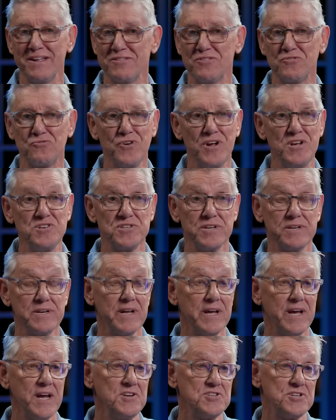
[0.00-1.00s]
the
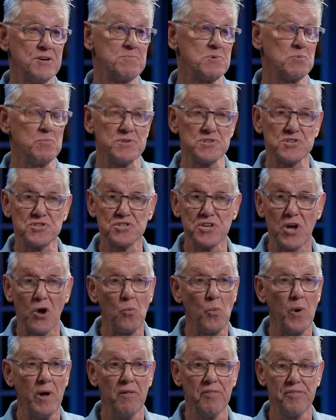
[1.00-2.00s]
reason Egypt was so
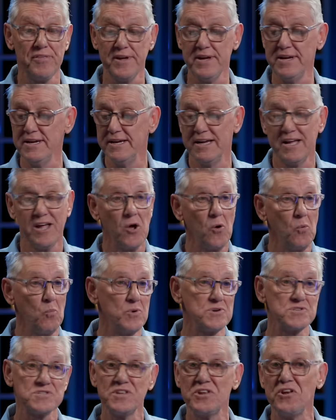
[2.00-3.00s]
wealthy
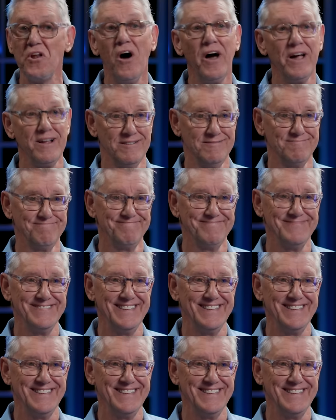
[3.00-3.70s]
was the Nile.